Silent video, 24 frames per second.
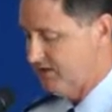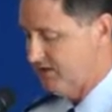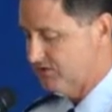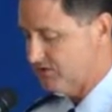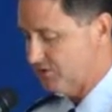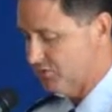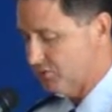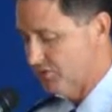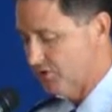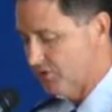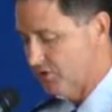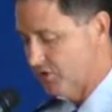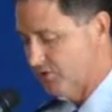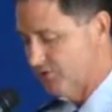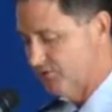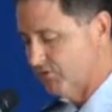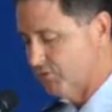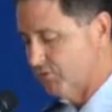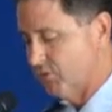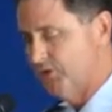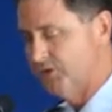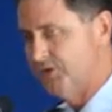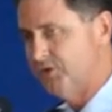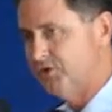So we are over
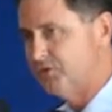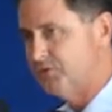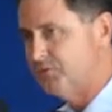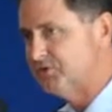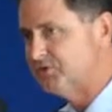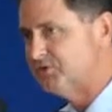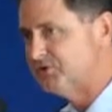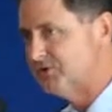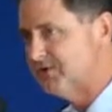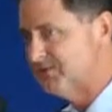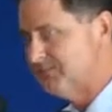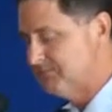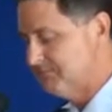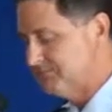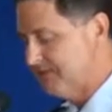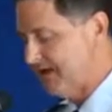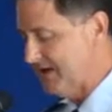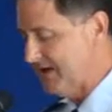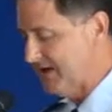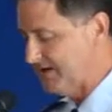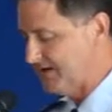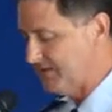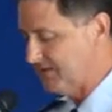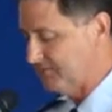100%
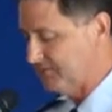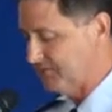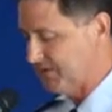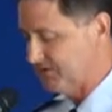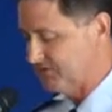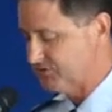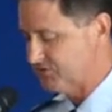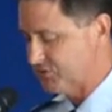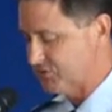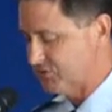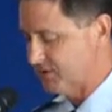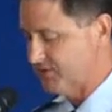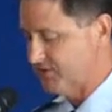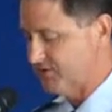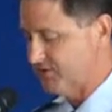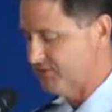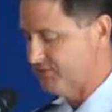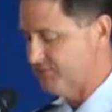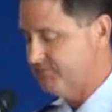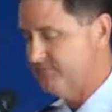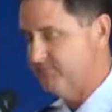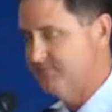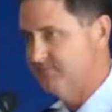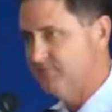manned in my squadron.